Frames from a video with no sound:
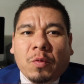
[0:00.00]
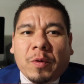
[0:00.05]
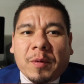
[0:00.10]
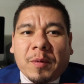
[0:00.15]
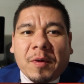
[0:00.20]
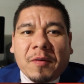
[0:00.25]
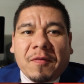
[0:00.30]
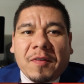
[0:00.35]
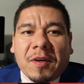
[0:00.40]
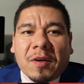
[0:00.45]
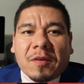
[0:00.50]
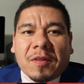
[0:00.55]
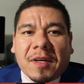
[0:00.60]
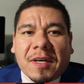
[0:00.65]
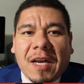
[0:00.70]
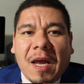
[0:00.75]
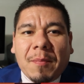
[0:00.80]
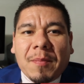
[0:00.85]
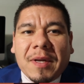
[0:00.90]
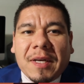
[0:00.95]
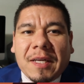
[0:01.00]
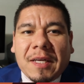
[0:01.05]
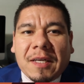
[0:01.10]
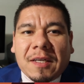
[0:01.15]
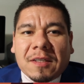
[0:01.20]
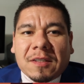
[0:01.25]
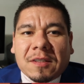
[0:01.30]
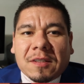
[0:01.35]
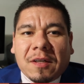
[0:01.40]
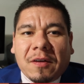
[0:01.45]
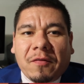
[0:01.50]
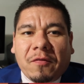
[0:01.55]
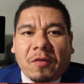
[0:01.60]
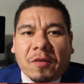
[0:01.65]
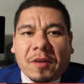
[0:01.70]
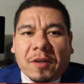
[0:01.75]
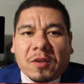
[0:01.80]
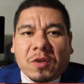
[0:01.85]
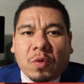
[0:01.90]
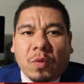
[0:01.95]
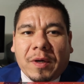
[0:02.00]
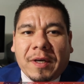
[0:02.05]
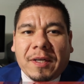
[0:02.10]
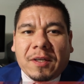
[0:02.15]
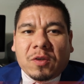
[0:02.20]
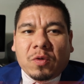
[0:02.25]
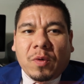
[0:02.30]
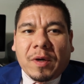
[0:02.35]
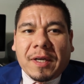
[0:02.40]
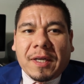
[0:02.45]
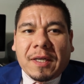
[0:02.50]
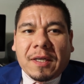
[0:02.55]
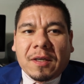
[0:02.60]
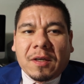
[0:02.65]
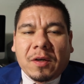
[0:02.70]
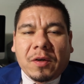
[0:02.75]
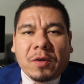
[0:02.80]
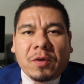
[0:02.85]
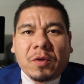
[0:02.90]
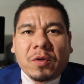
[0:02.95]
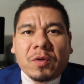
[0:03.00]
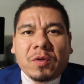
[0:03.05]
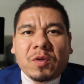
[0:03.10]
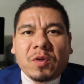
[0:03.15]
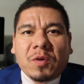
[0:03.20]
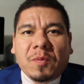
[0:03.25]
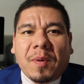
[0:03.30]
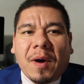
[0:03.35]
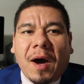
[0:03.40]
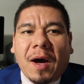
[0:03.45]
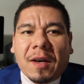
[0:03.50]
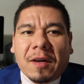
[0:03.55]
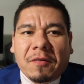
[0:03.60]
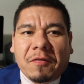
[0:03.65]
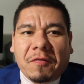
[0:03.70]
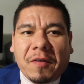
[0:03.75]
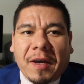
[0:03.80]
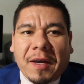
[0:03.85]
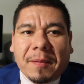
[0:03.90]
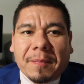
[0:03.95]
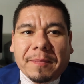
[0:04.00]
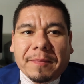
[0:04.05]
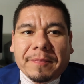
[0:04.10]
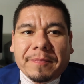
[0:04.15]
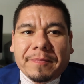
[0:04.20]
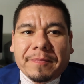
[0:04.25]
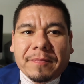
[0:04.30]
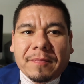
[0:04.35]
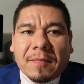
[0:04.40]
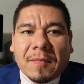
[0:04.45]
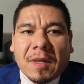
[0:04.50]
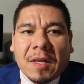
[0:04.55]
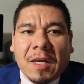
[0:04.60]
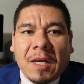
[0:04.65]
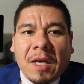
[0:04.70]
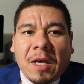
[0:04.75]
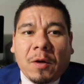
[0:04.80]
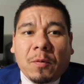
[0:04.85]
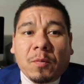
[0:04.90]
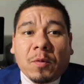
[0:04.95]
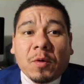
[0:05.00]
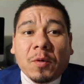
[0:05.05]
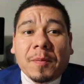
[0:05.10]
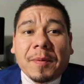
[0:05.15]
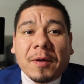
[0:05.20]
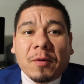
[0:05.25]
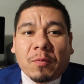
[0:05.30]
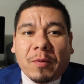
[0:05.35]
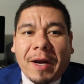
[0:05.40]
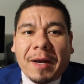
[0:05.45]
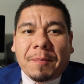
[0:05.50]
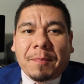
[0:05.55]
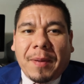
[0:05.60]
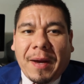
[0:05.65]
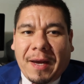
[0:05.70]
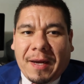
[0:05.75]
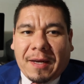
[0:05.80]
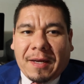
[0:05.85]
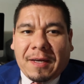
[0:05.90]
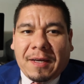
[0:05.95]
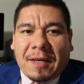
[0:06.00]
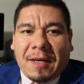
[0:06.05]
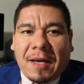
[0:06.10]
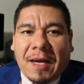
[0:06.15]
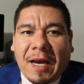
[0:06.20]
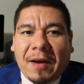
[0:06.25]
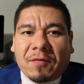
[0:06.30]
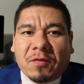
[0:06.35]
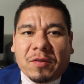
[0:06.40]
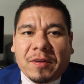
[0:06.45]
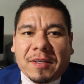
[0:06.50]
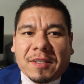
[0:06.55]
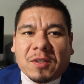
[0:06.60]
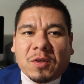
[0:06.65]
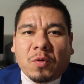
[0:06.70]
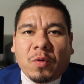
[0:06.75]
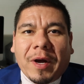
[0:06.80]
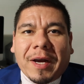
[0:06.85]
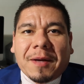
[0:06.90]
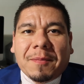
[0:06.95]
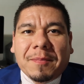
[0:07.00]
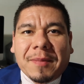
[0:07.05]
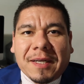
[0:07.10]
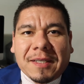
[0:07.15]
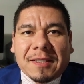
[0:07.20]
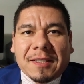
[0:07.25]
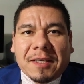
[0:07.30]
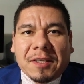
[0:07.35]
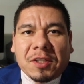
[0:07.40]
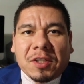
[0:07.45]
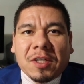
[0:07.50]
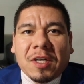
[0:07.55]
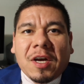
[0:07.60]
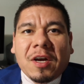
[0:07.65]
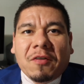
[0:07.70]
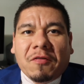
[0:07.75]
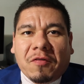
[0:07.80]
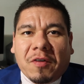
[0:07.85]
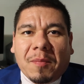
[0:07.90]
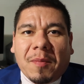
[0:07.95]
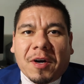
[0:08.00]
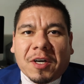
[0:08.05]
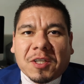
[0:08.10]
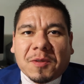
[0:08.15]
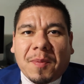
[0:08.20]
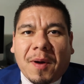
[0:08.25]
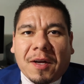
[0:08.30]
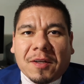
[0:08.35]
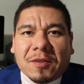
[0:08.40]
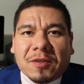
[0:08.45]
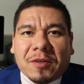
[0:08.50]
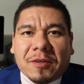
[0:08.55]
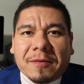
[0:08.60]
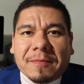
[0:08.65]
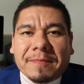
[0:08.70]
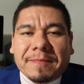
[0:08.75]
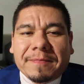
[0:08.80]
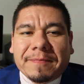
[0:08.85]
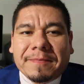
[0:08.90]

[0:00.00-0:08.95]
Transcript: we reveal the nominees for the 2020 YouTube Hall of Fame. We'll be right back after this quick message from our sponsor.